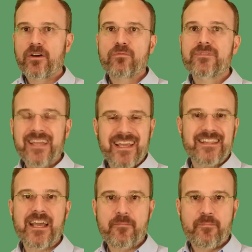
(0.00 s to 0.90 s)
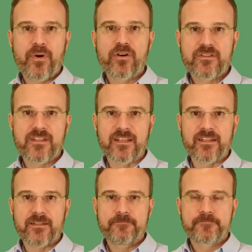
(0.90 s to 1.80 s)
Don't take that
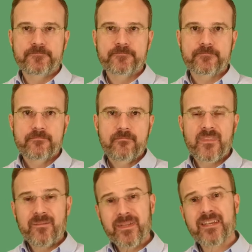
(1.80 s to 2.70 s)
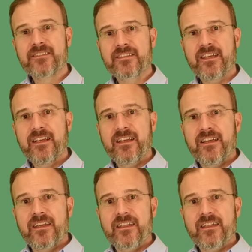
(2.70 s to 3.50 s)
personally, because